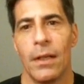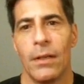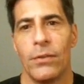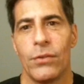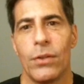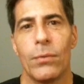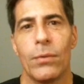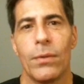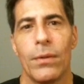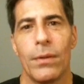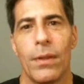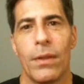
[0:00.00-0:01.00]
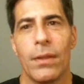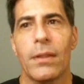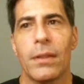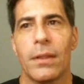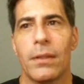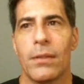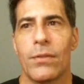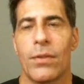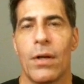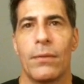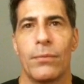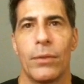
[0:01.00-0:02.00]
So the thing that kicked this
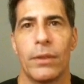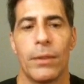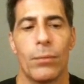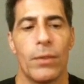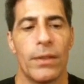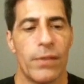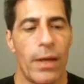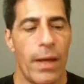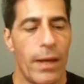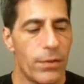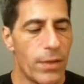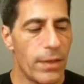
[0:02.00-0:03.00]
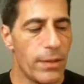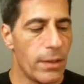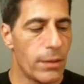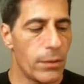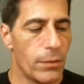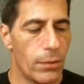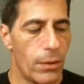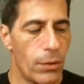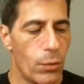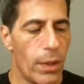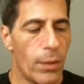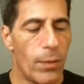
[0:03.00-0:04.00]
off really was I had this idea
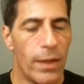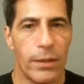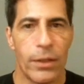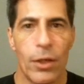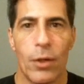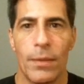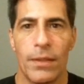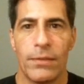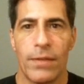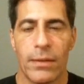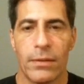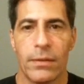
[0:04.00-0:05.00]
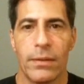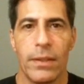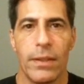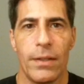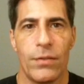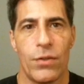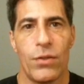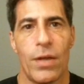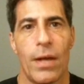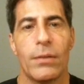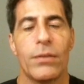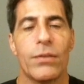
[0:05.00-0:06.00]
quite a while ago, but technically it's a
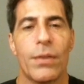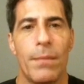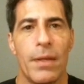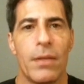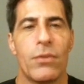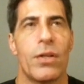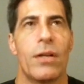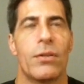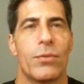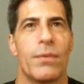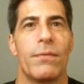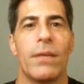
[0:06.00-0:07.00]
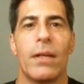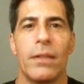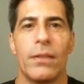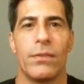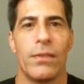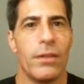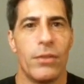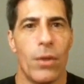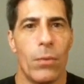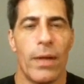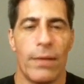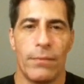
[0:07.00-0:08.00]
challenge. The biggest challenge with Fidelity is they
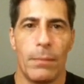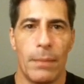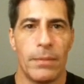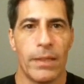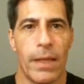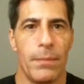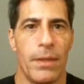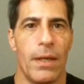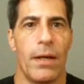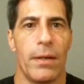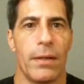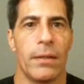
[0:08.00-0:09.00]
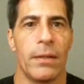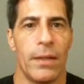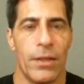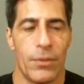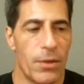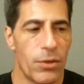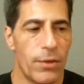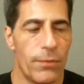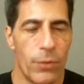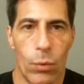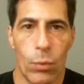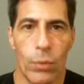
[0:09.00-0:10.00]
don't have a public A P I, especially
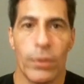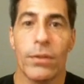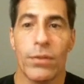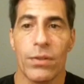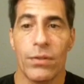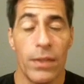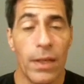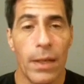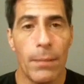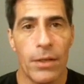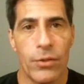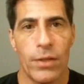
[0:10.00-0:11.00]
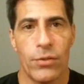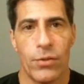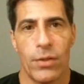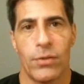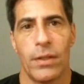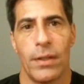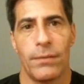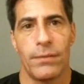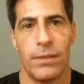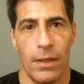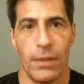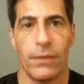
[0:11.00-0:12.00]
for orders. T D Ameritrade, strangely enough,
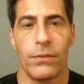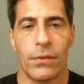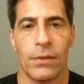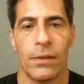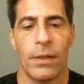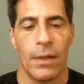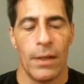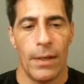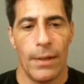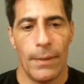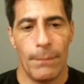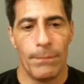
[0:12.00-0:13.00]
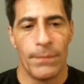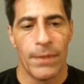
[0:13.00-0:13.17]
does. Um,